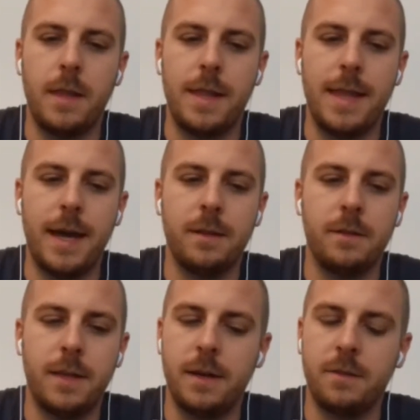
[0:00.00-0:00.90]
that
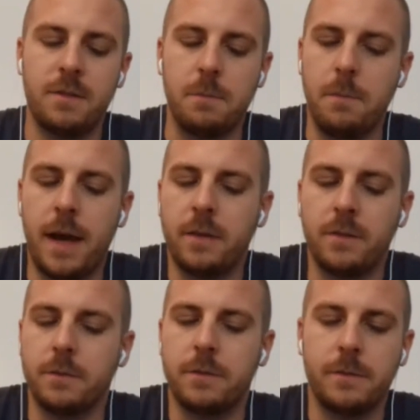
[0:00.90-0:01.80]
is
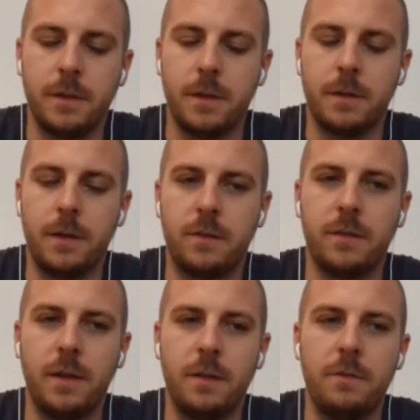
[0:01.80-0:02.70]
massive.
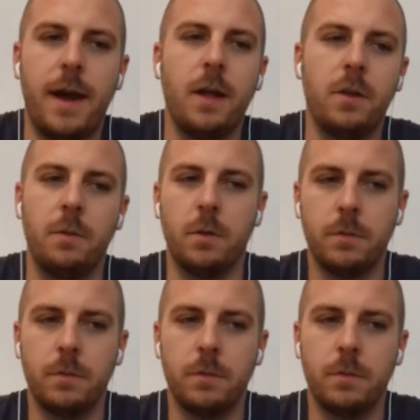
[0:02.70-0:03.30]
It's invaluable,